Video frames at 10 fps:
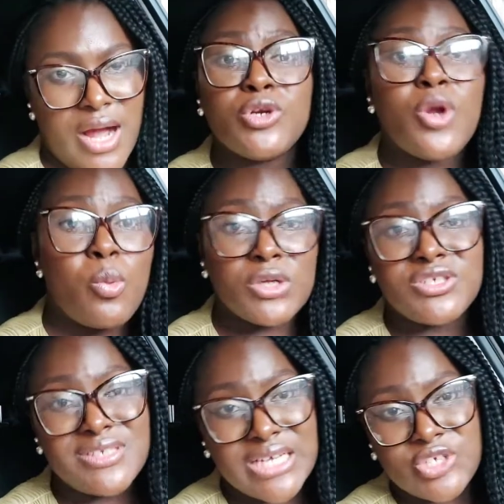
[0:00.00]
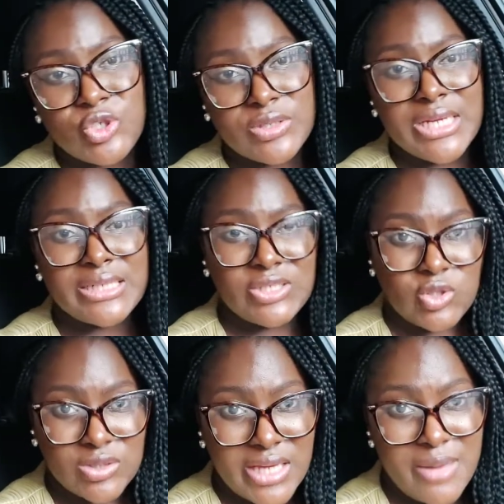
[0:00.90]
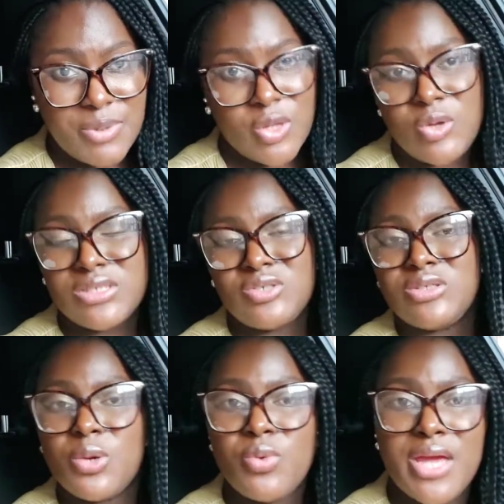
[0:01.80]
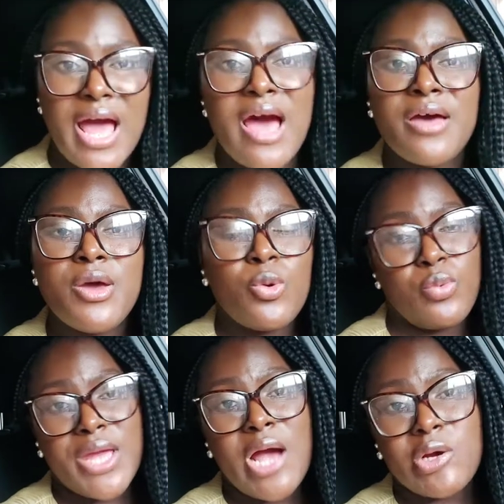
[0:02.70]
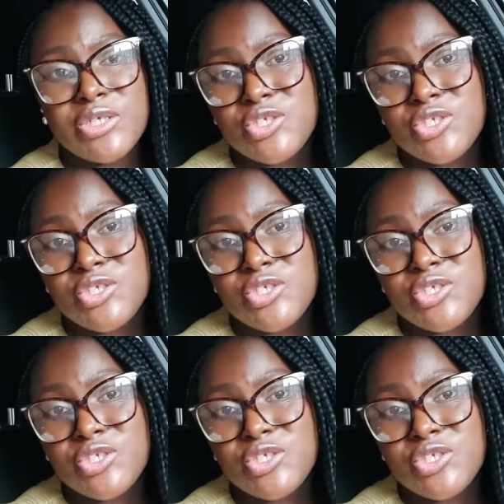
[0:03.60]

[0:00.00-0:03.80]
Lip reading: Would not want to touch on that today because today we are going